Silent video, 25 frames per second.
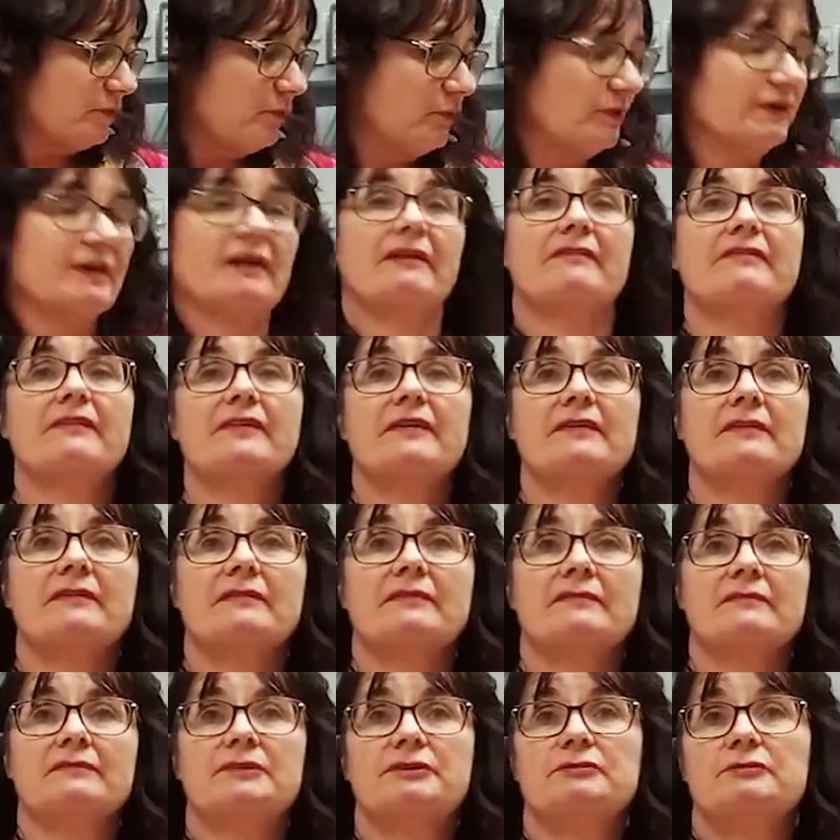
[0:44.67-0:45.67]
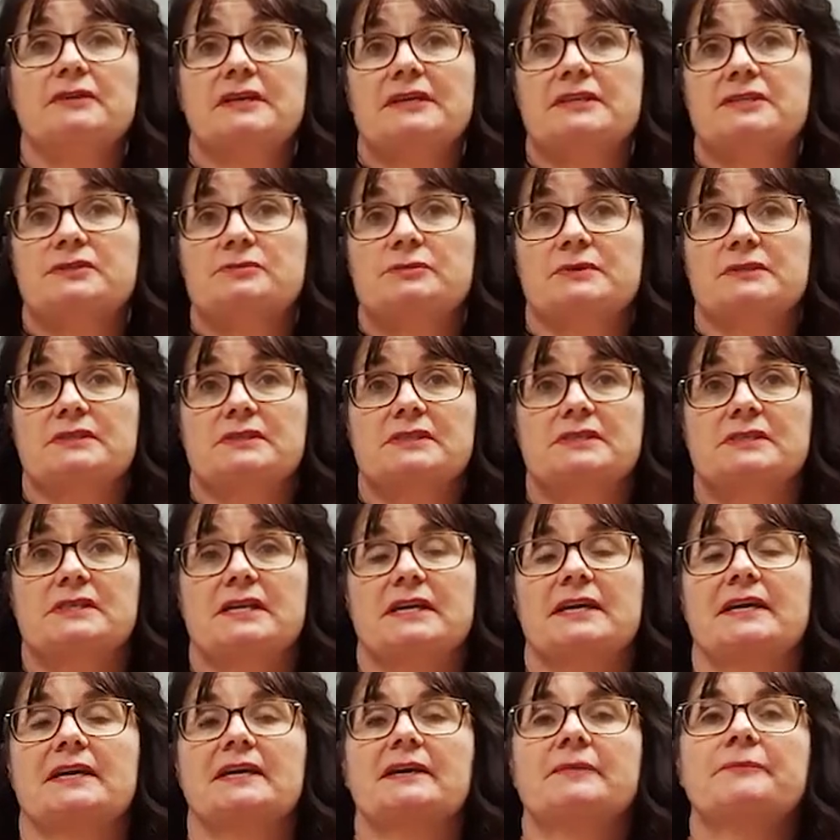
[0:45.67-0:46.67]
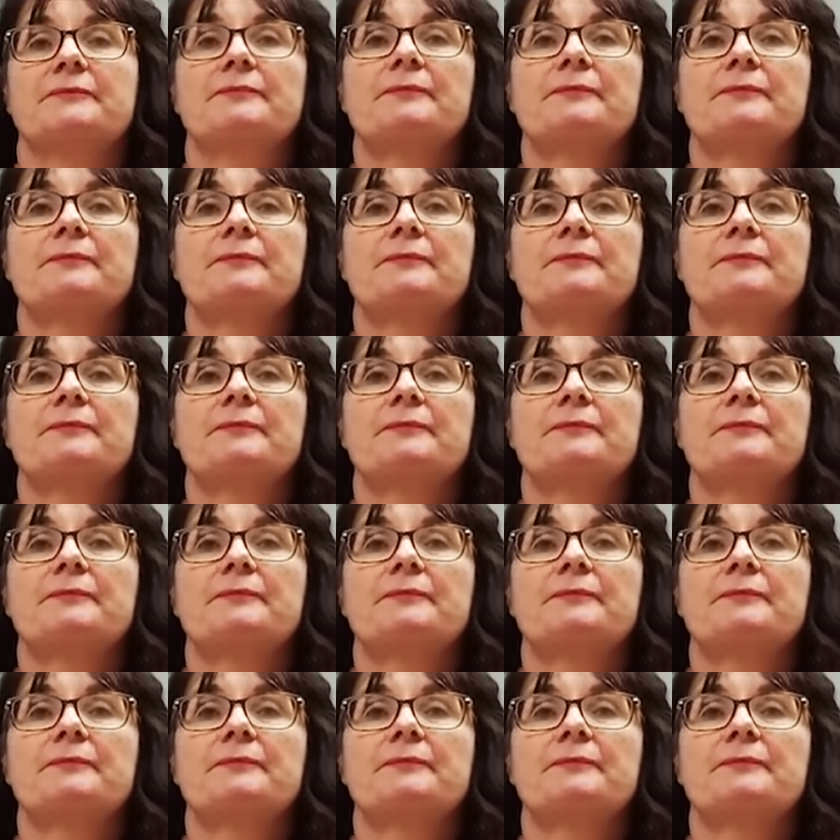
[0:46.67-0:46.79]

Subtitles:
whatever you need to undertake.